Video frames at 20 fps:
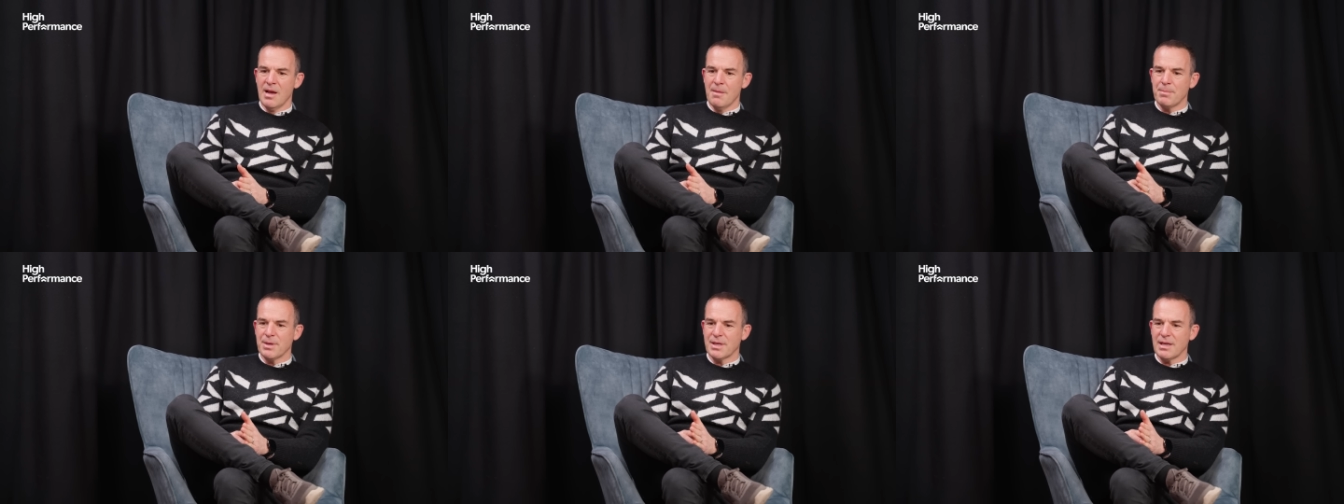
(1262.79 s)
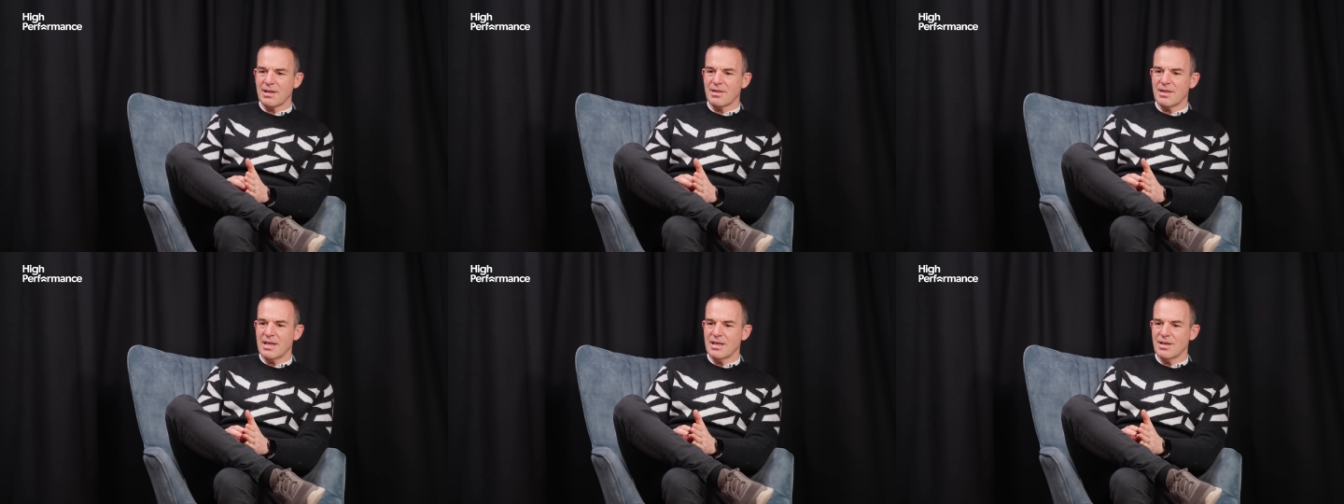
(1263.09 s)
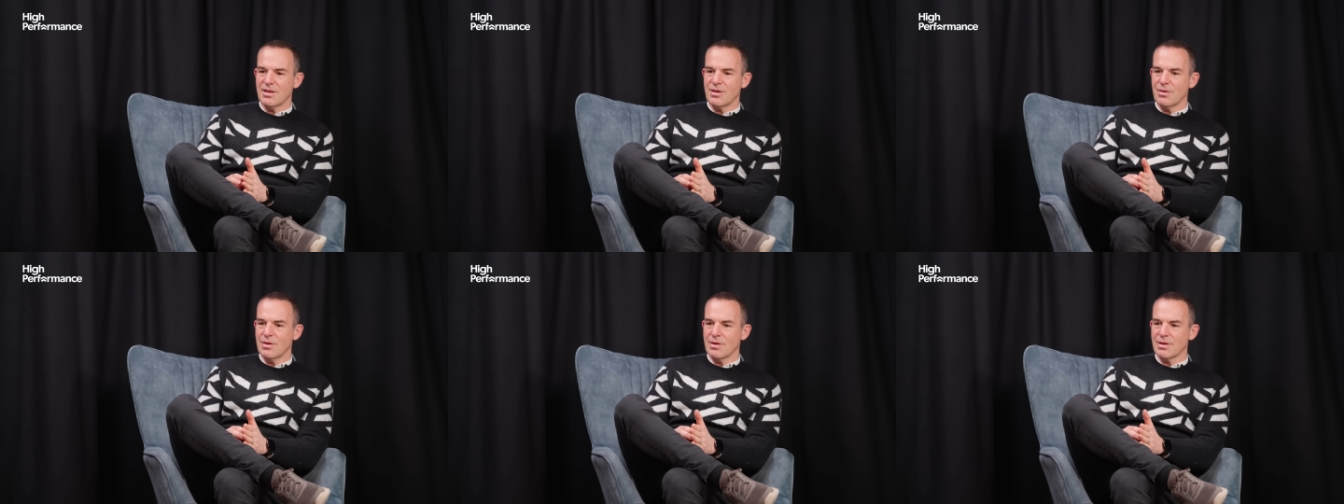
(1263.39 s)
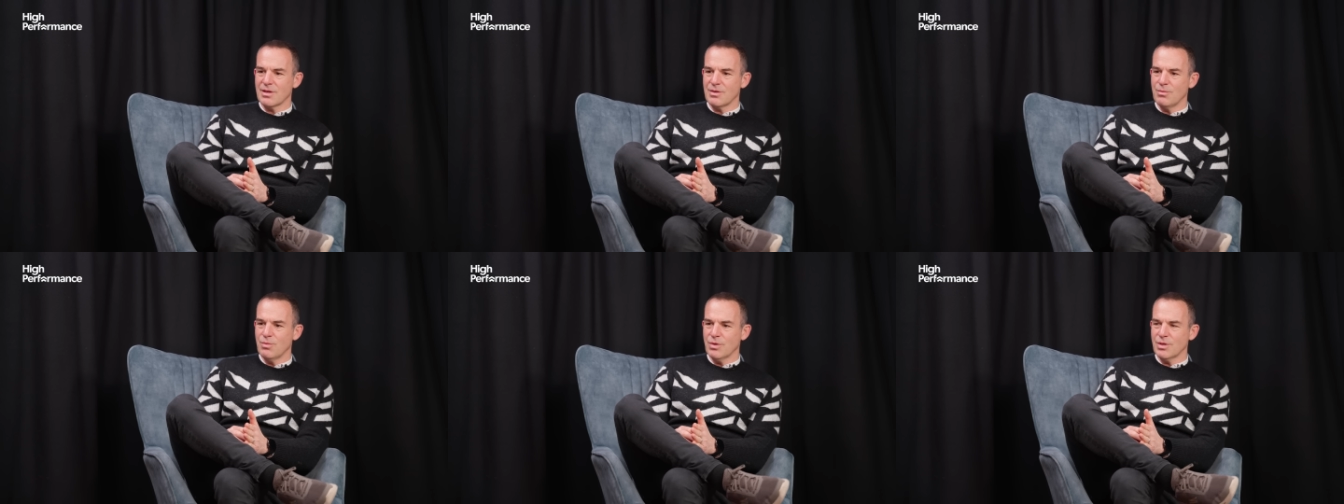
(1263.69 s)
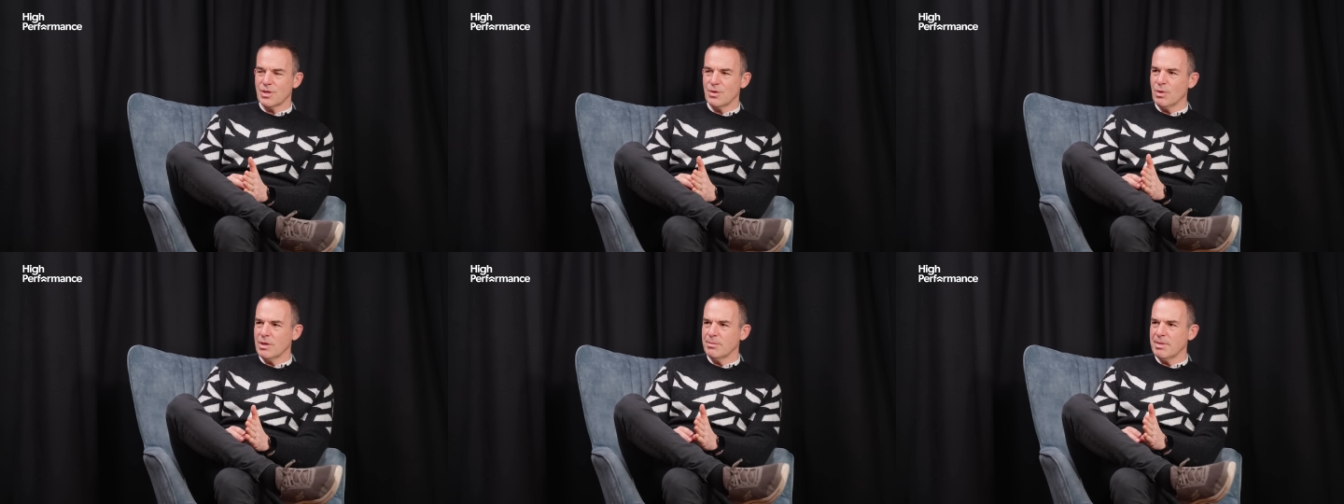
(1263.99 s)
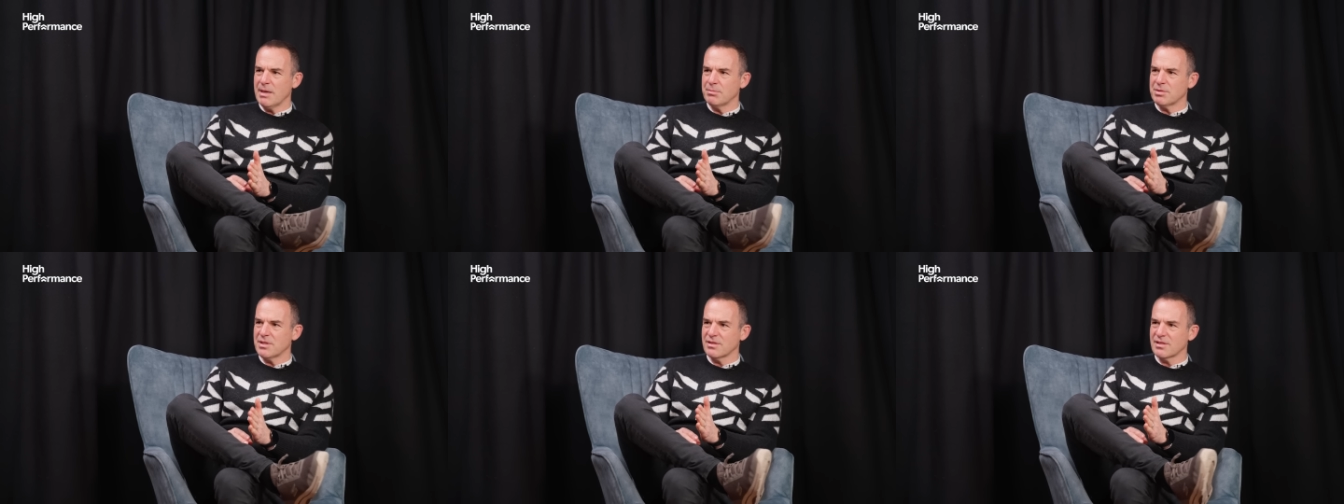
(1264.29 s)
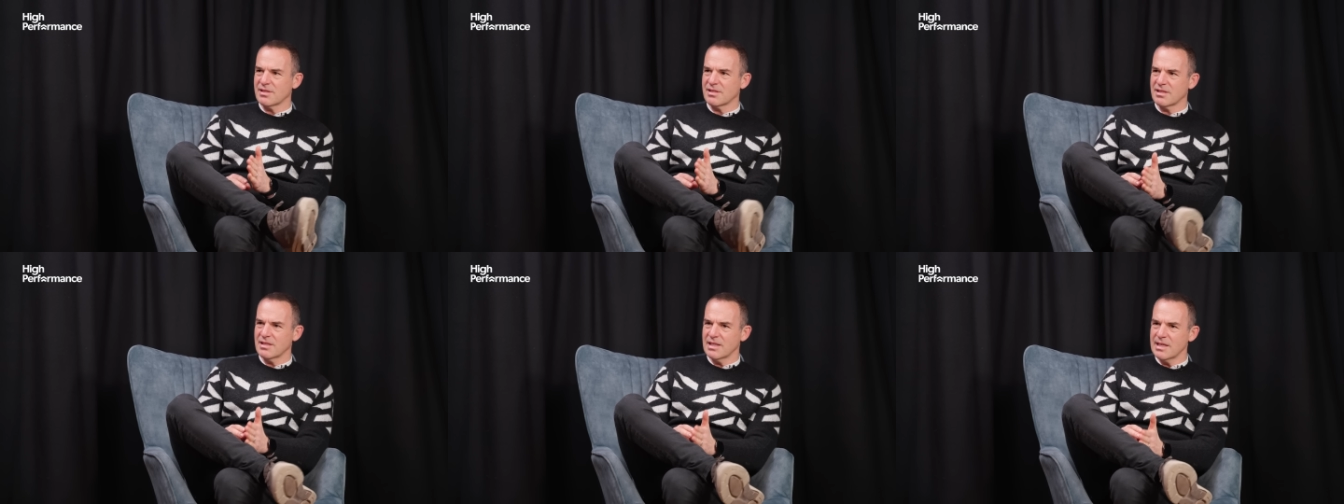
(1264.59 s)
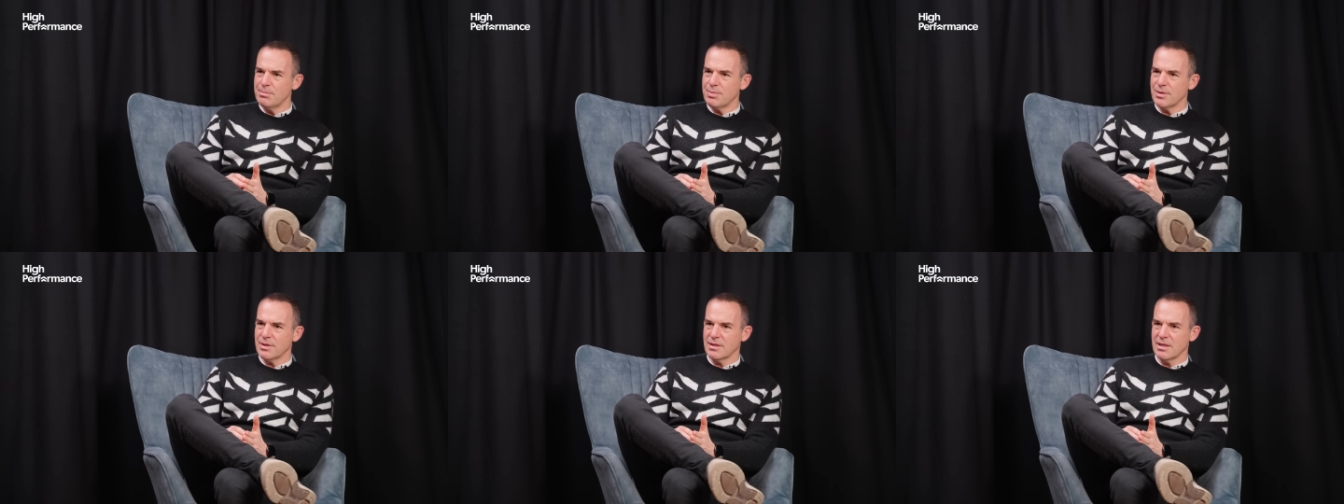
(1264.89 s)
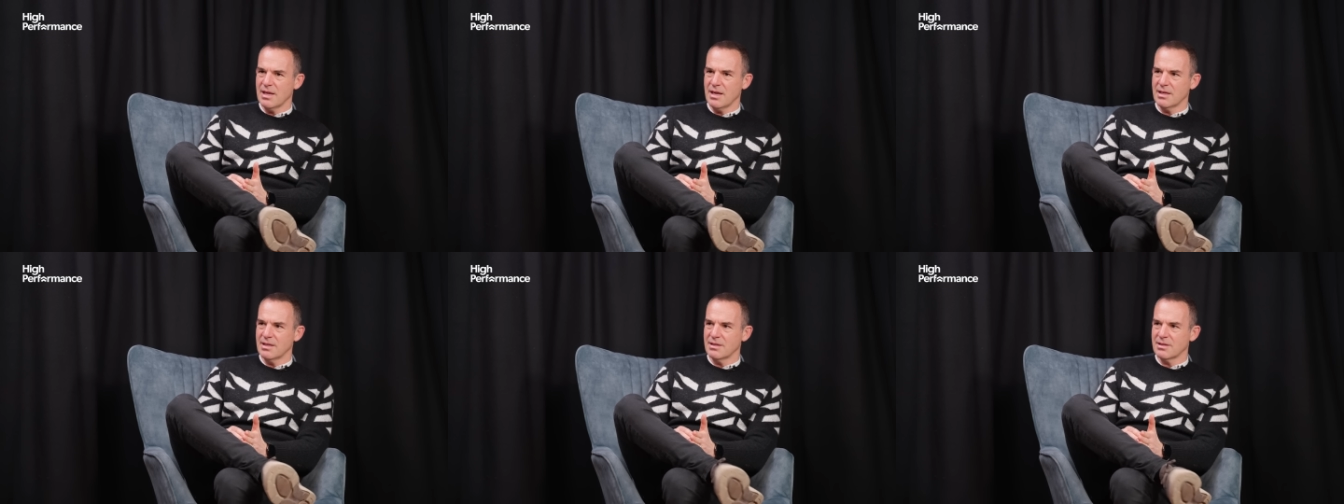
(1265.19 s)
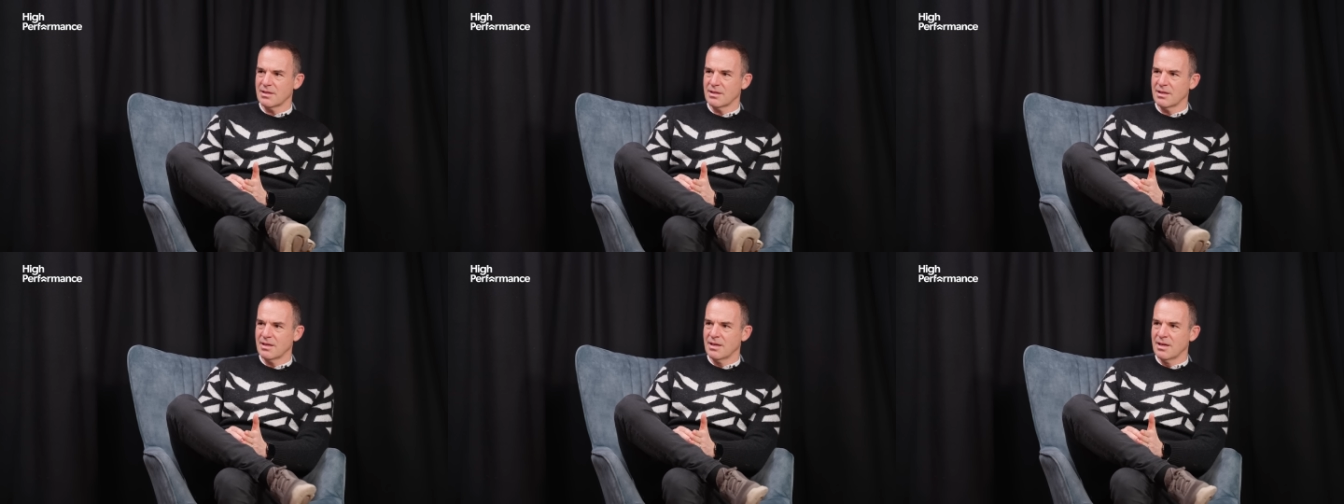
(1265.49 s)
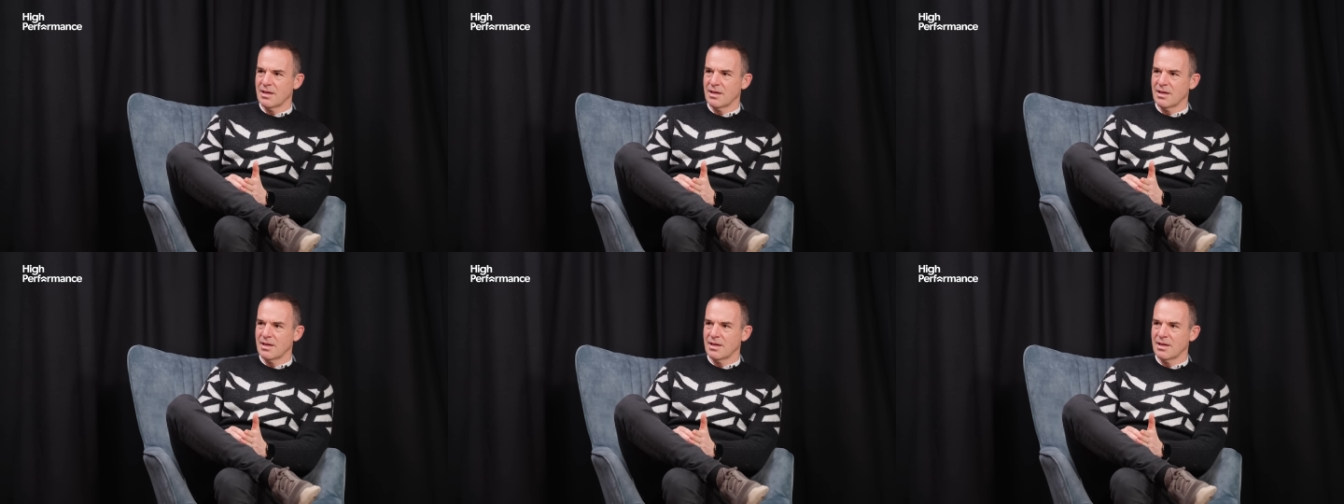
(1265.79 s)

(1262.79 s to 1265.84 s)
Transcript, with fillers: But I think you you want you want to be able to sleep at night.